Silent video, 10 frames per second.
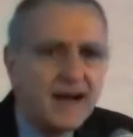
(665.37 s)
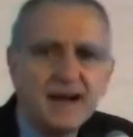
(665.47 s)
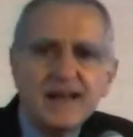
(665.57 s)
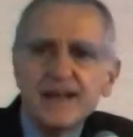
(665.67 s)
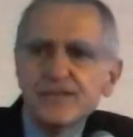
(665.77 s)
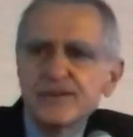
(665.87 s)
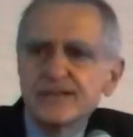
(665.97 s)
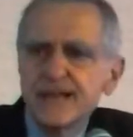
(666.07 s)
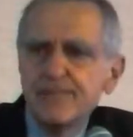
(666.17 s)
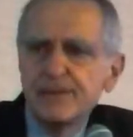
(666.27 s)
Another
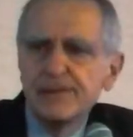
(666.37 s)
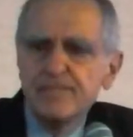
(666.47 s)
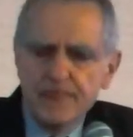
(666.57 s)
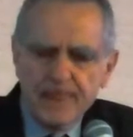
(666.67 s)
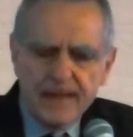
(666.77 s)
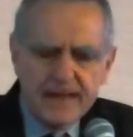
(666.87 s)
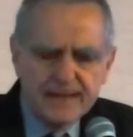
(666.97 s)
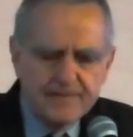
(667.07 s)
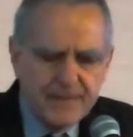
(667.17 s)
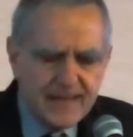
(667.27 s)
example,
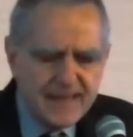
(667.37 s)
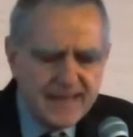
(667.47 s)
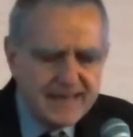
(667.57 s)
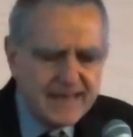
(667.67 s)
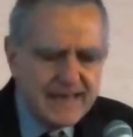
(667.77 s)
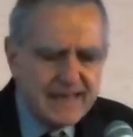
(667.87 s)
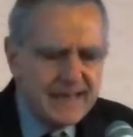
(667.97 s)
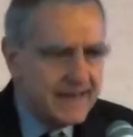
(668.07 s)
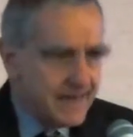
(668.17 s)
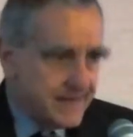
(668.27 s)
in
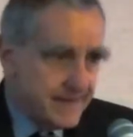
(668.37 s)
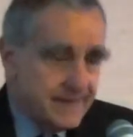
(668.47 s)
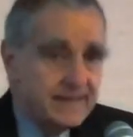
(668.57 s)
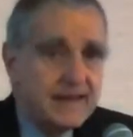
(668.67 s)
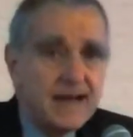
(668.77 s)
India,